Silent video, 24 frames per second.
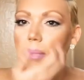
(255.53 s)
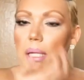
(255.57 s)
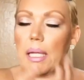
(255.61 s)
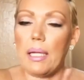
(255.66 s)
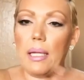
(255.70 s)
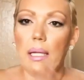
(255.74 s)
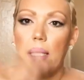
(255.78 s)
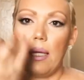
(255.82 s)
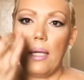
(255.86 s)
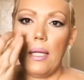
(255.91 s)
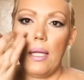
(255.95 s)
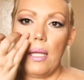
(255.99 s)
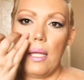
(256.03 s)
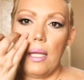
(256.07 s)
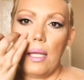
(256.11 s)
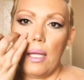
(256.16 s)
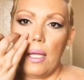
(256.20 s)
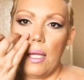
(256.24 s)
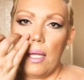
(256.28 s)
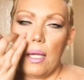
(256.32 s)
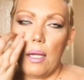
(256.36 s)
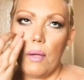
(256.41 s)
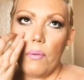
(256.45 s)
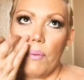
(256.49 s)
my
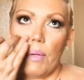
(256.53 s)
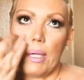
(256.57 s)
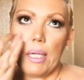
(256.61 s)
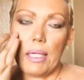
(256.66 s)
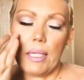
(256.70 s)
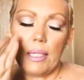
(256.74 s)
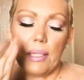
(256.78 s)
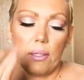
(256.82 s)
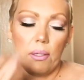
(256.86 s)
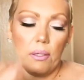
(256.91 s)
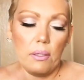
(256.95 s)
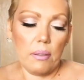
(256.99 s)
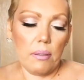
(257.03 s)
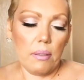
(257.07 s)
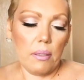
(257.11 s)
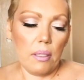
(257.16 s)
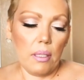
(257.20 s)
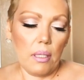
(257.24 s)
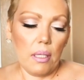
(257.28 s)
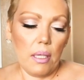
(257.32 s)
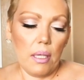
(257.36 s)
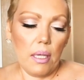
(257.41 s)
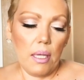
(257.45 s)
right here.